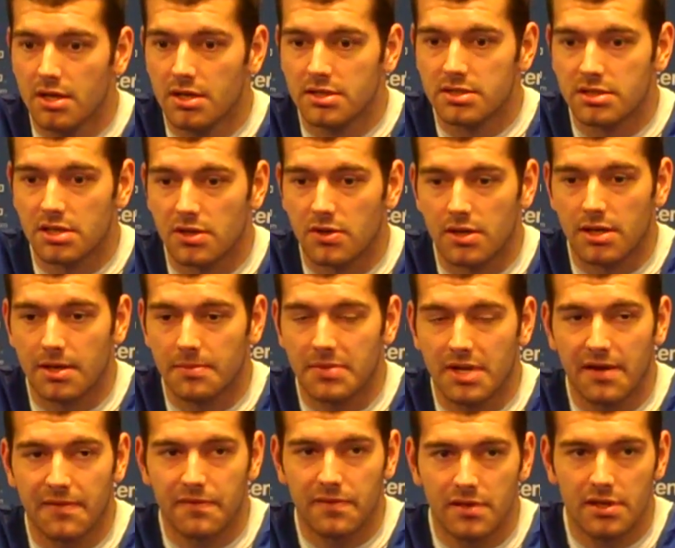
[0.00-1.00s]
So I'm
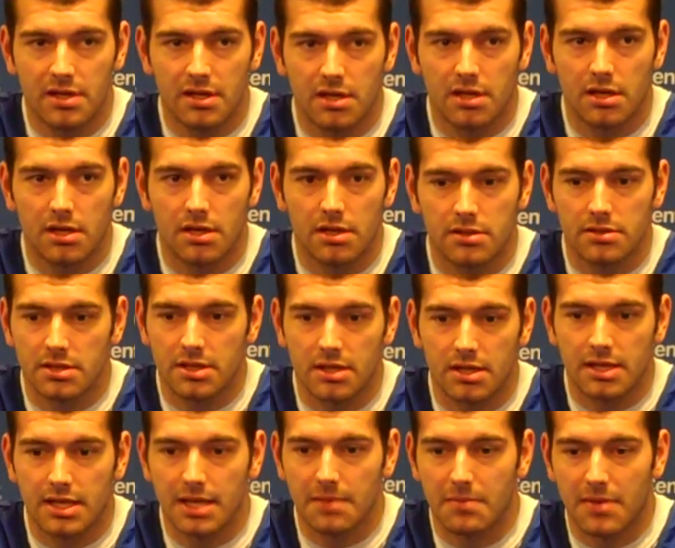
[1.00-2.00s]
definitely
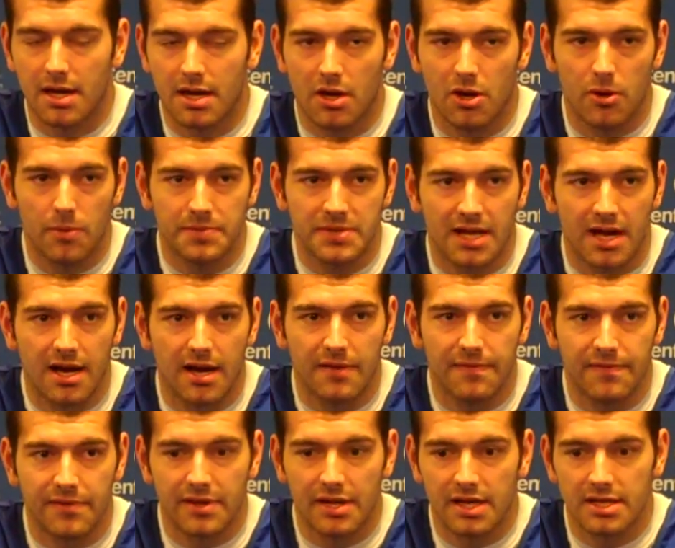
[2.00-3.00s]
going to keep my hopes high
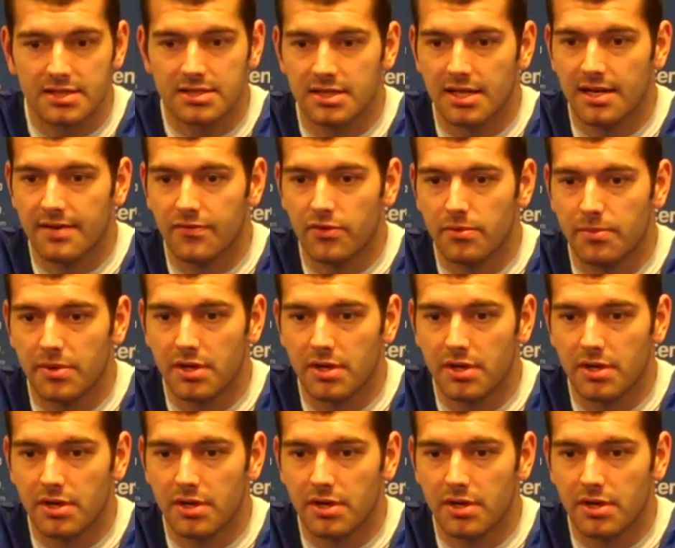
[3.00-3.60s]
for the next level.